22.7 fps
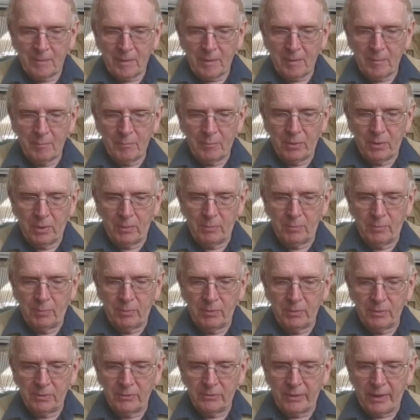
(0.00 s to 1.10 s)
Bob
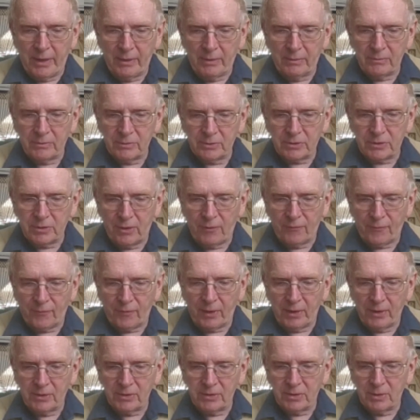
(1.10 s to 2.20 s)
growled
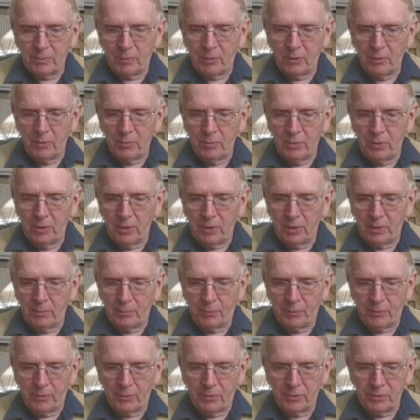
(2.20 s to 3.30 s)
softly as the blue merle
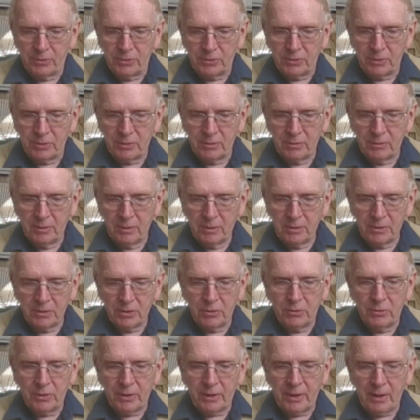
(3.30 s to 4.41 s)
approached. It's
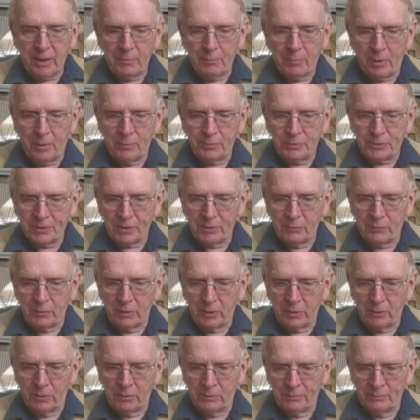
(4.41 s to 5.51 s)
okay, Bob, said
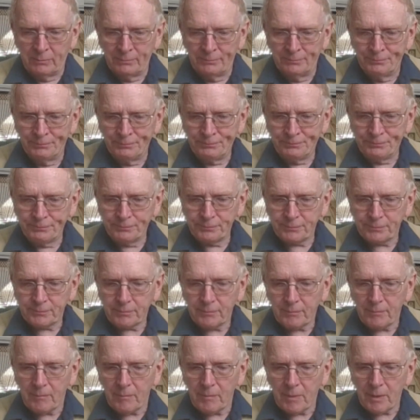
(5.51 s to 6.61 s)
Willow.
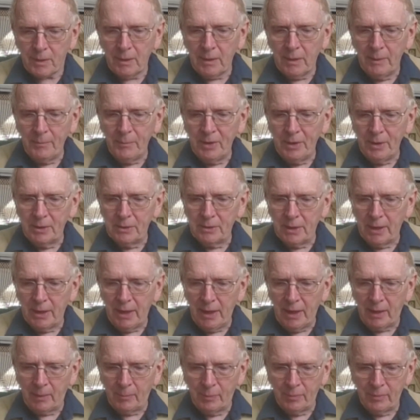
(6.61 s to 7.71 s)
I'm here to
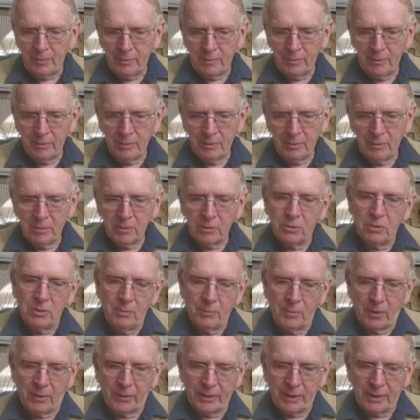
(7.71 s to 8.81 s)
help. Come
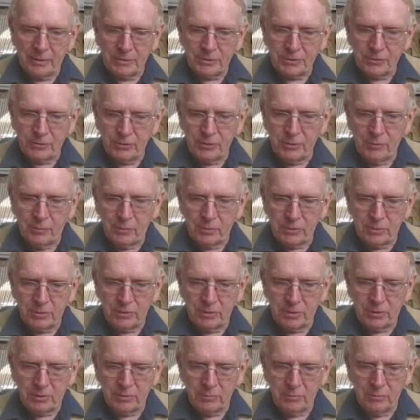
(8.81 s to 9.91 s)
on, I'll show you what to
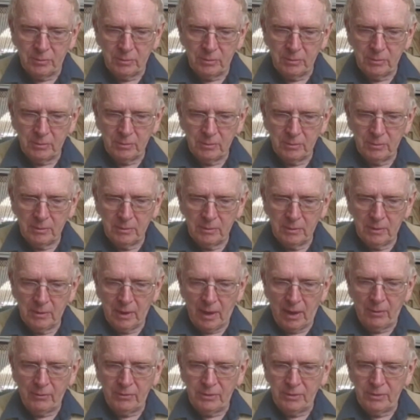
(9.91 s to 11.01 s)
do.
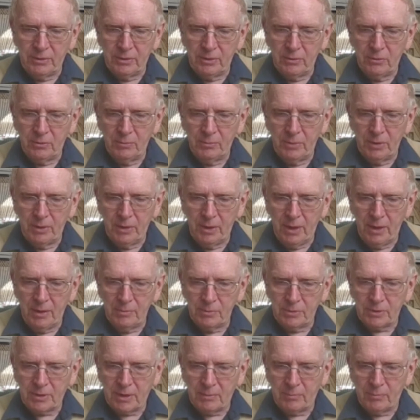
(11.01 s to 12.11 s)
How did you know my name,
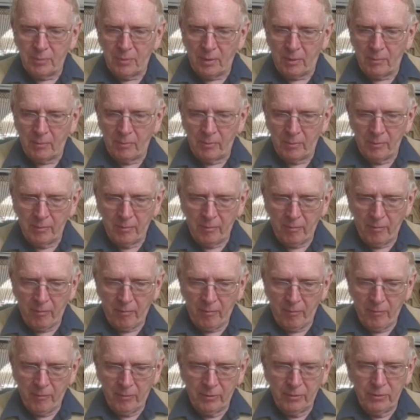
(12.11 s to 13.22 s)
said Bob.
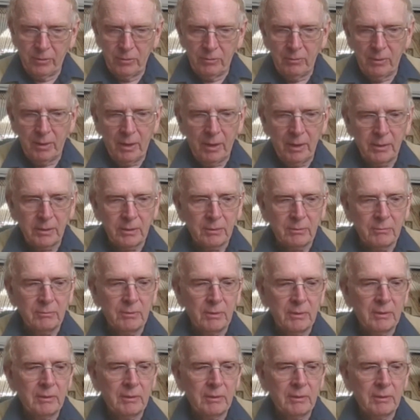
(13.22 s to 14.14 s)
And who are you?